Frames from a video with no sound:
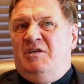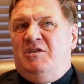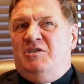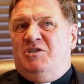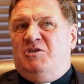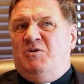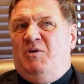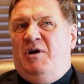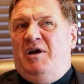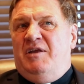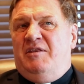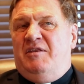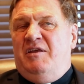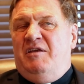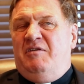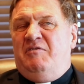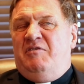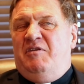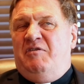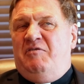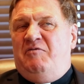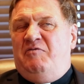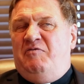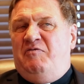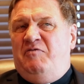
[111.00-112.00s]
So I think
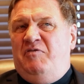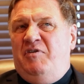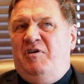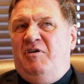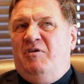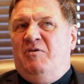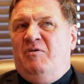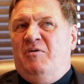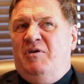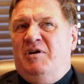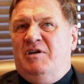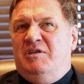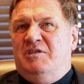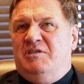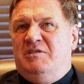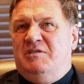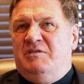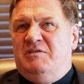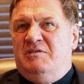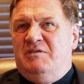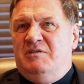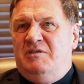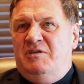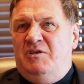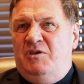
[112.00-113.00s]
that fear
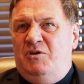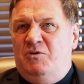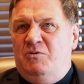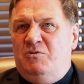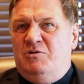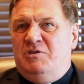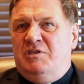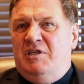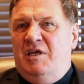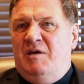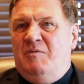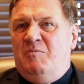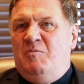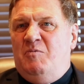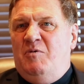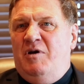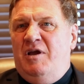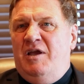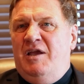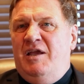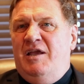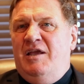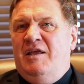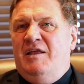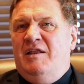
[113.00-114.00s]
is used that
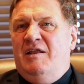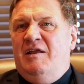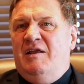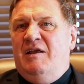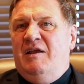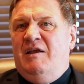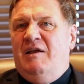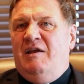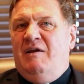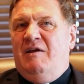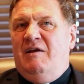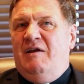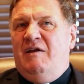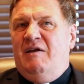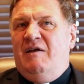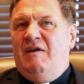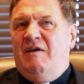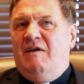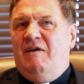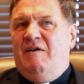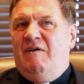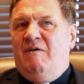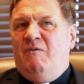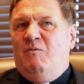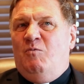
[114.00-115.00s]
way.
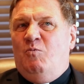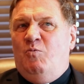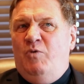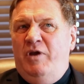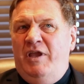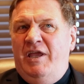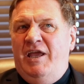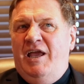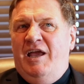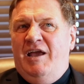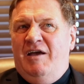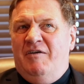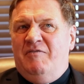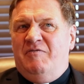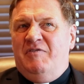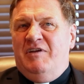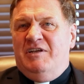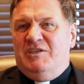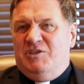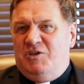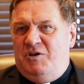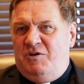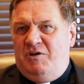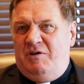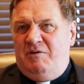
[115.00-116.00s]
We have,
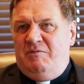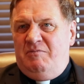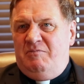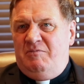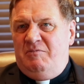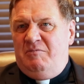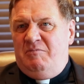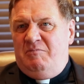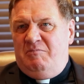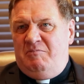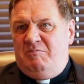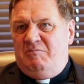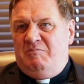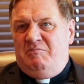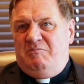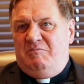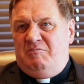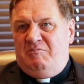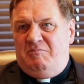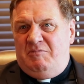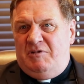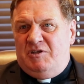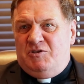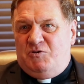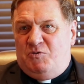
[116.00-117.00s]
as,
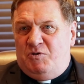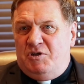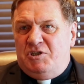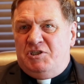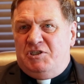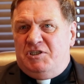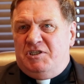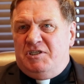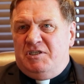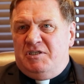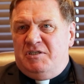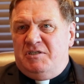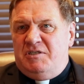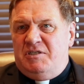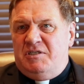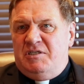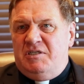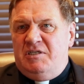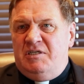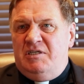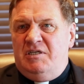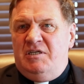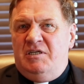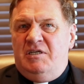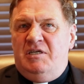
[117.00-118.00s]
as Christians,
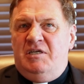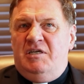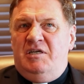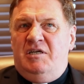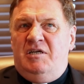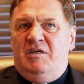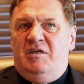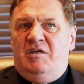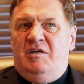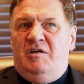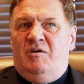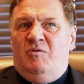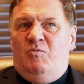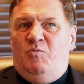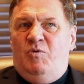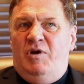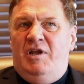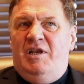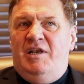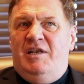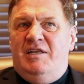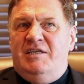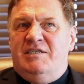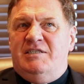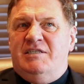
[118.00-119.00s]
we
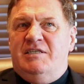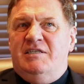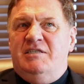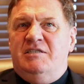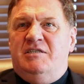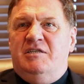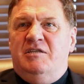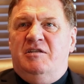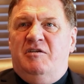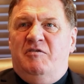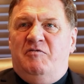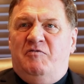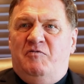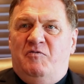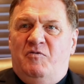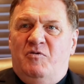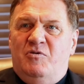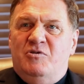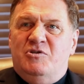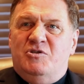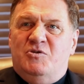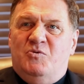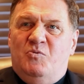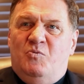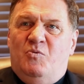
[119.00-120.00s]
listen to the
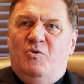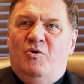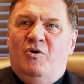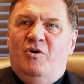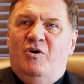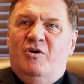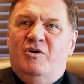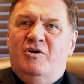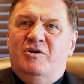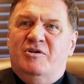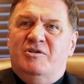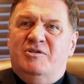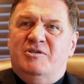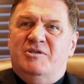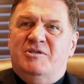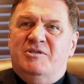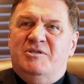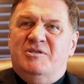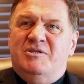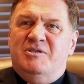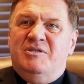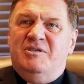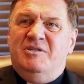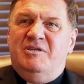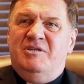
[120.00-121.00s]
first
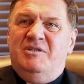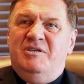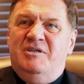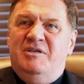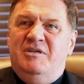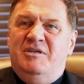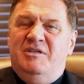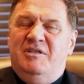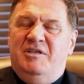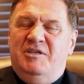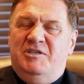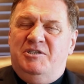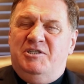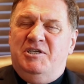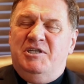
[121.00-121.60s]
words that